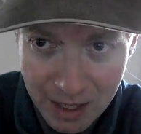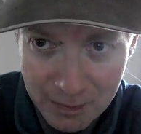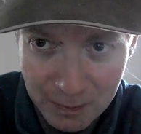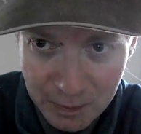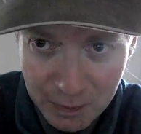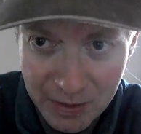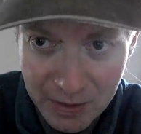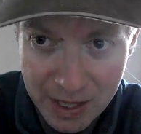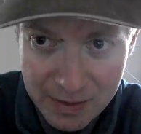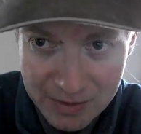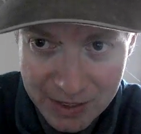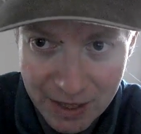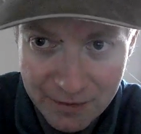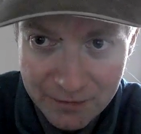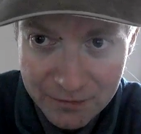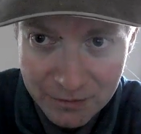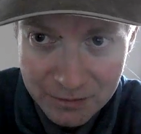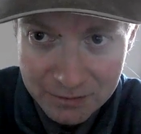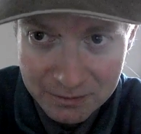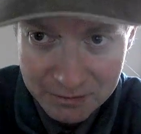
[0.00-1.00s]
perhaps
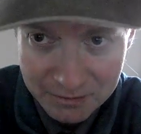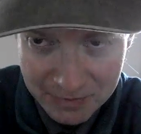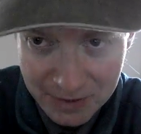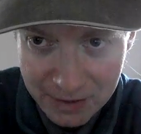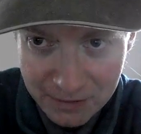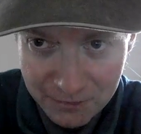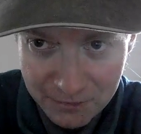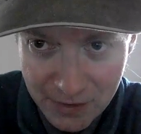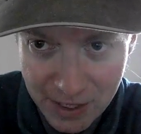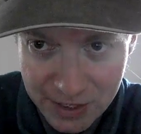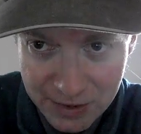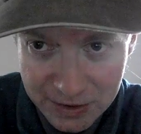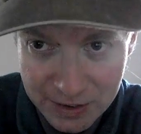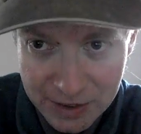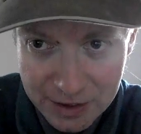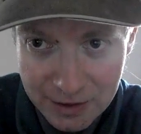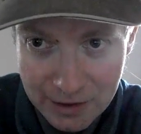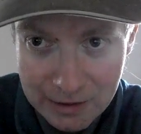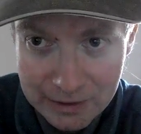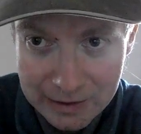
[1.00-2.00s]
haven't
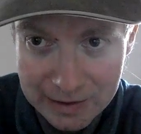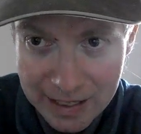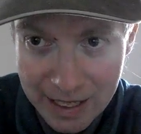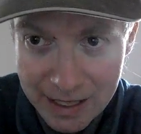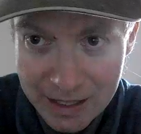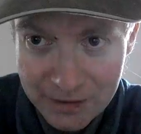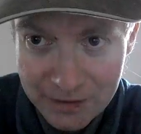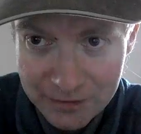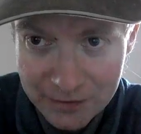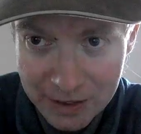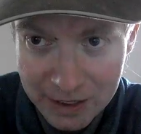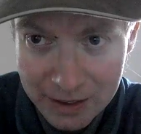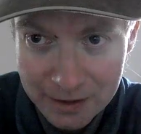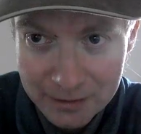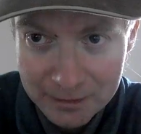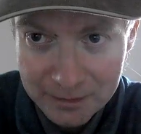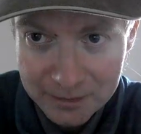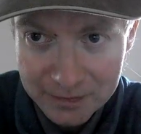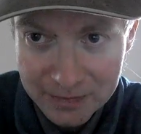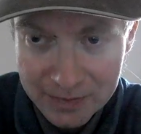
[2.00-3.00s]
invested hardly anything
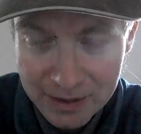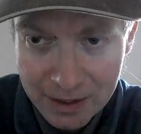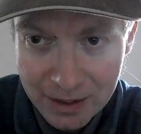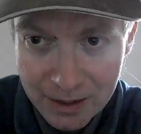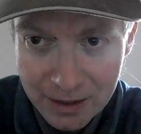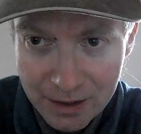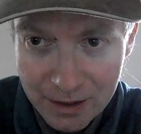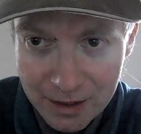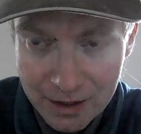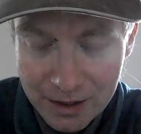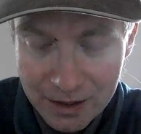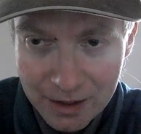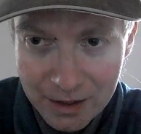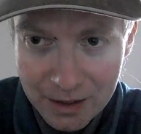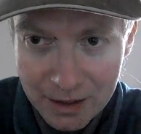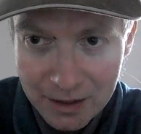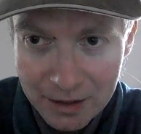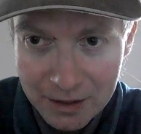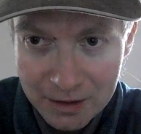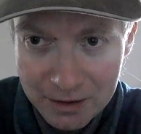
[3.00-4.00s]

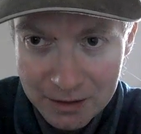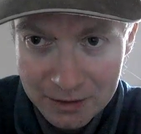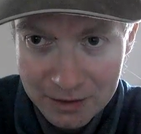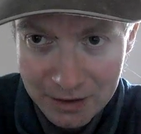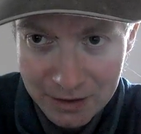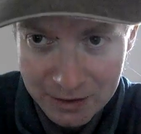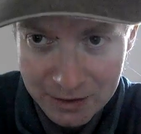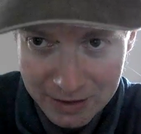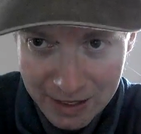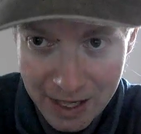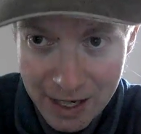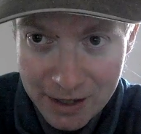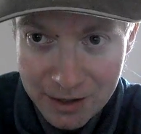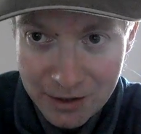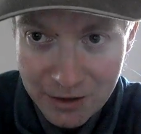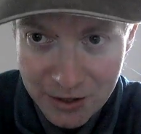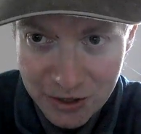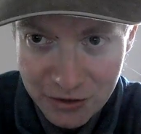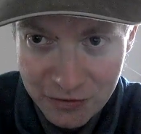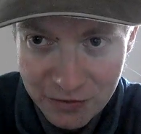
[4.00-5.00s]
that get a
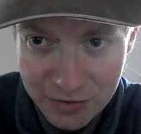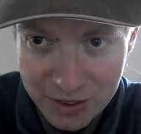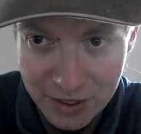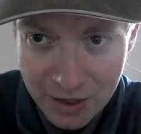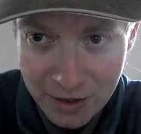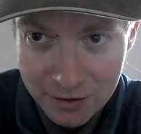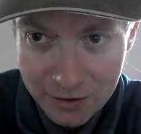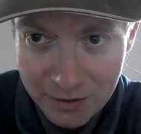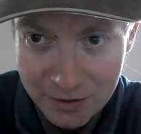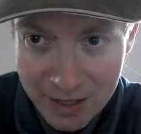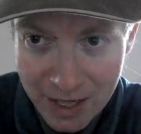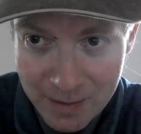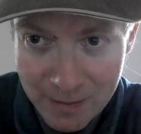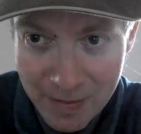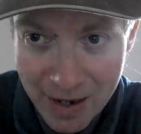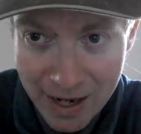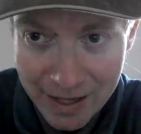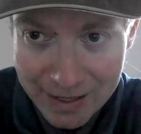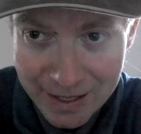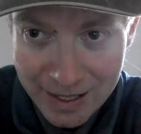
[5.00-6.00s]
nice return on their
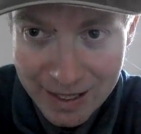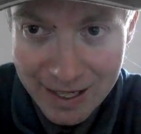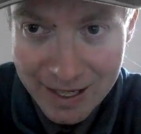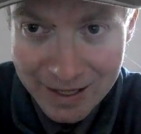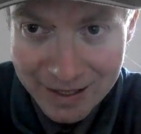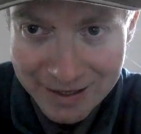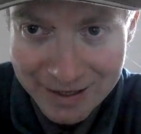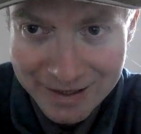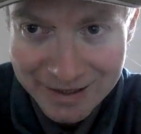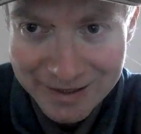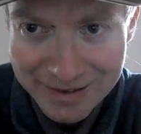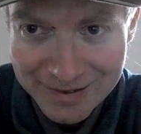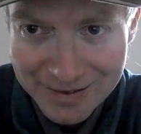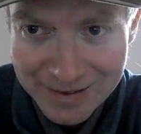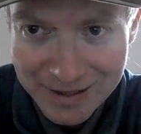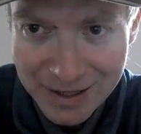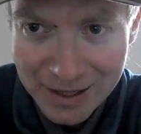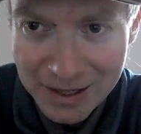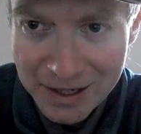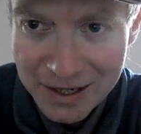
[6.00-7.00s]
money.
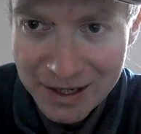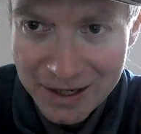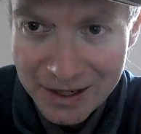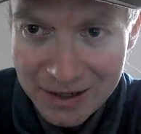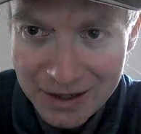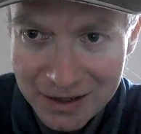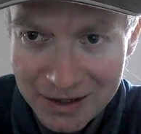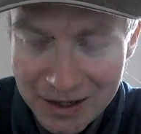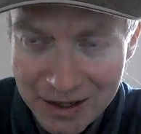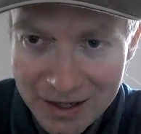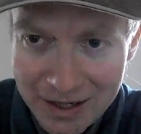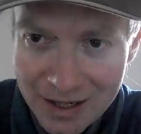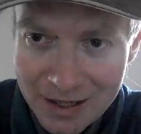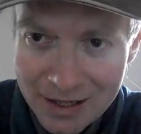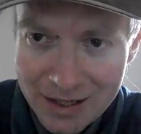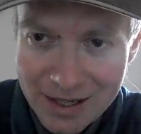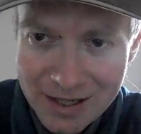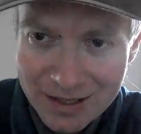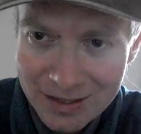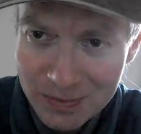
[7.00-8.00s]
And then
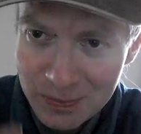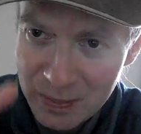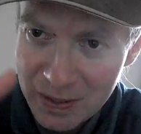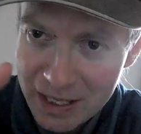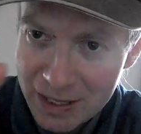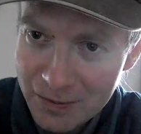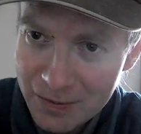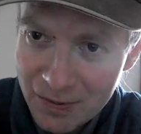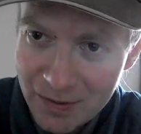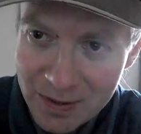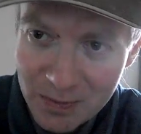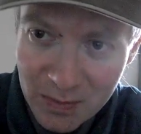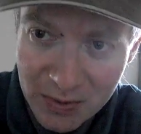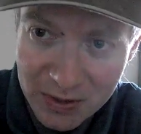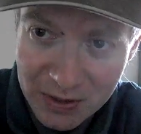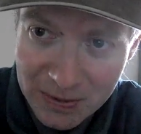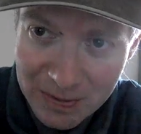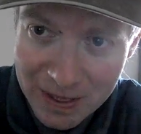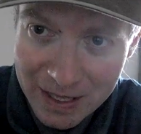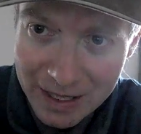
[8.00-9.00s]
there's the people in
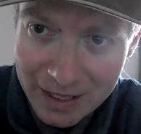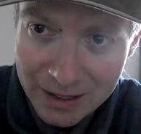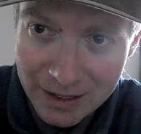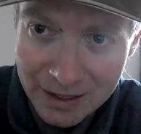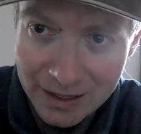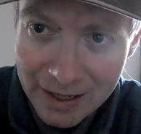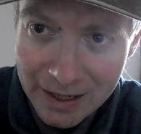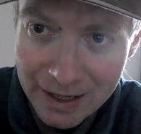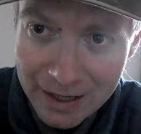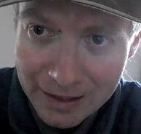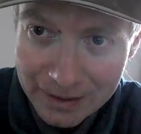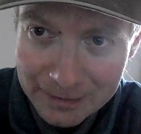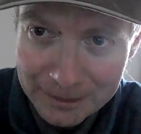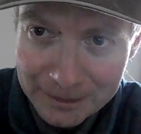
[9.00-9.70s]
between, isn't there?